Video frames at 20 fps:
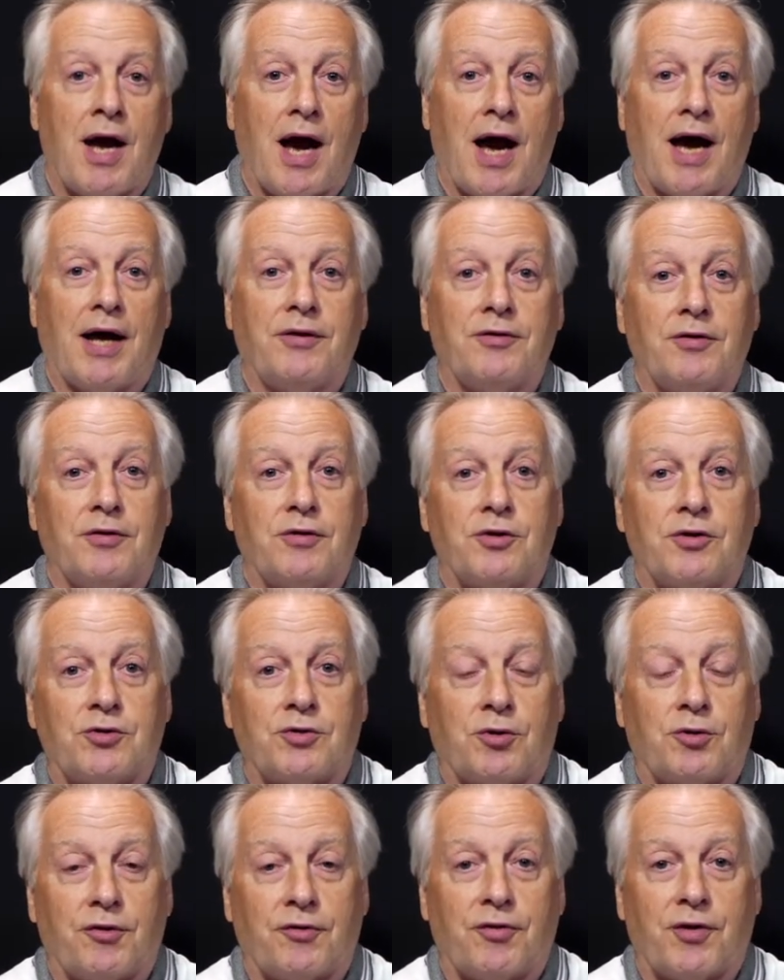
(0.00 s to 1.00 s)
and the
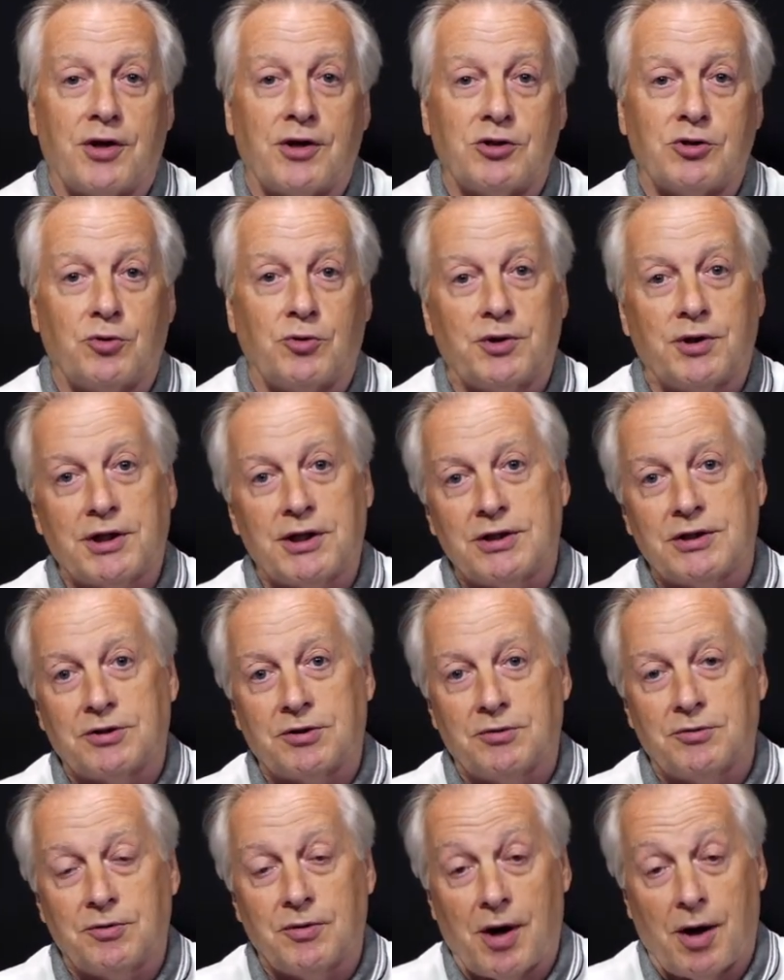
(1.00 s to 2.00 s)
sort of things you'll need
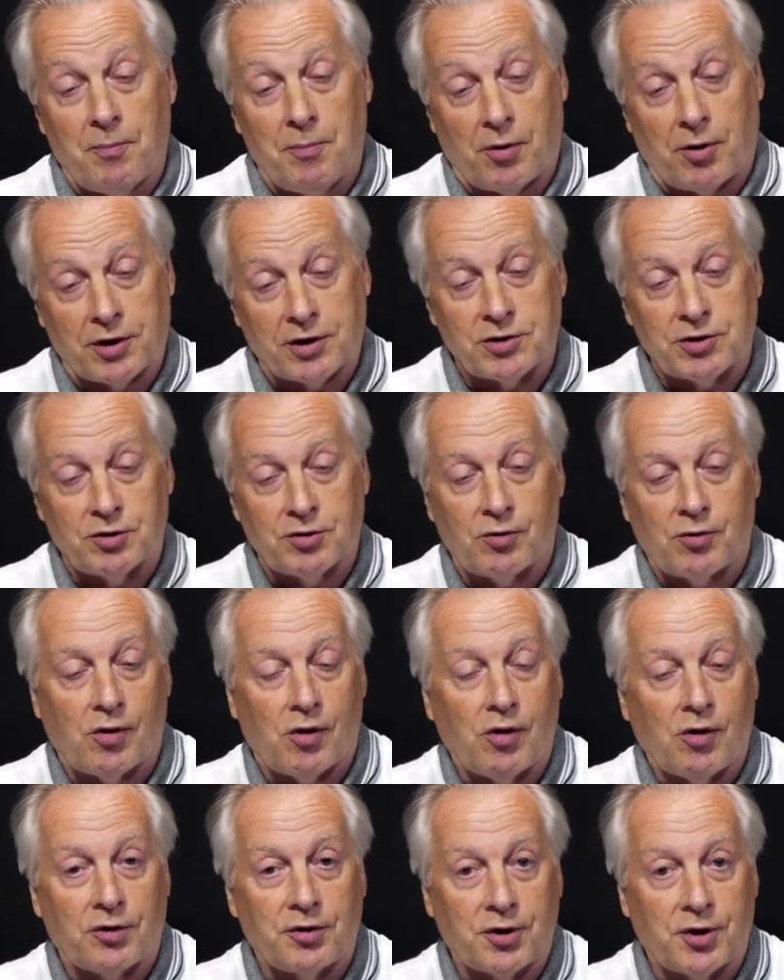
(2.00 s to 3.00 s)
to monitor
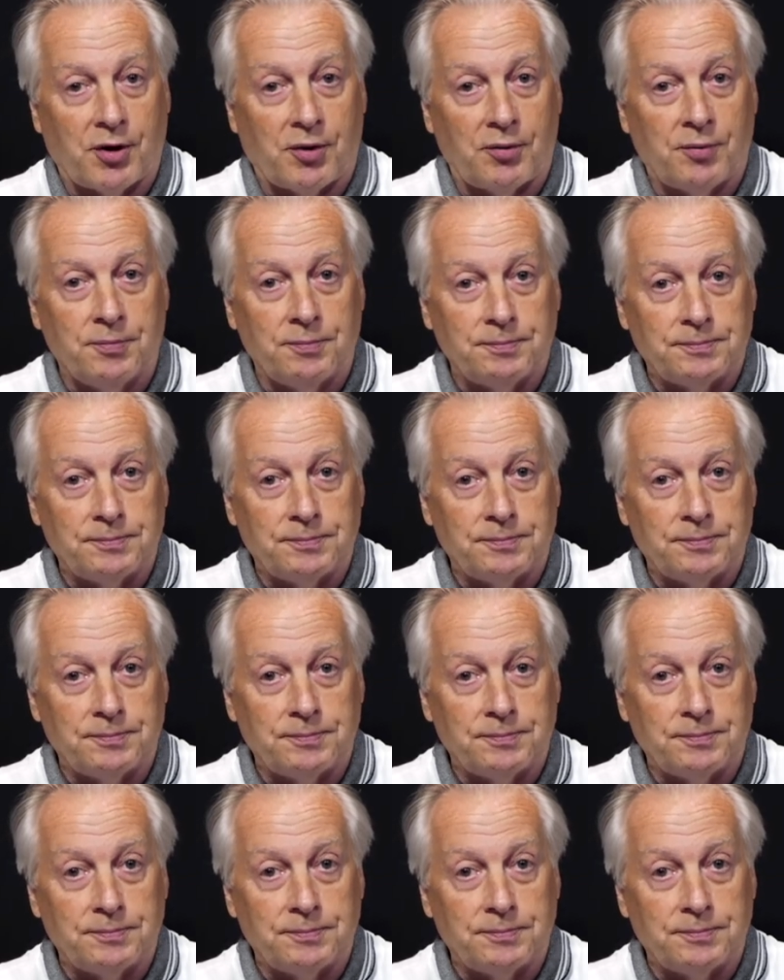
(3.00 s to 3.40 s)
your audio.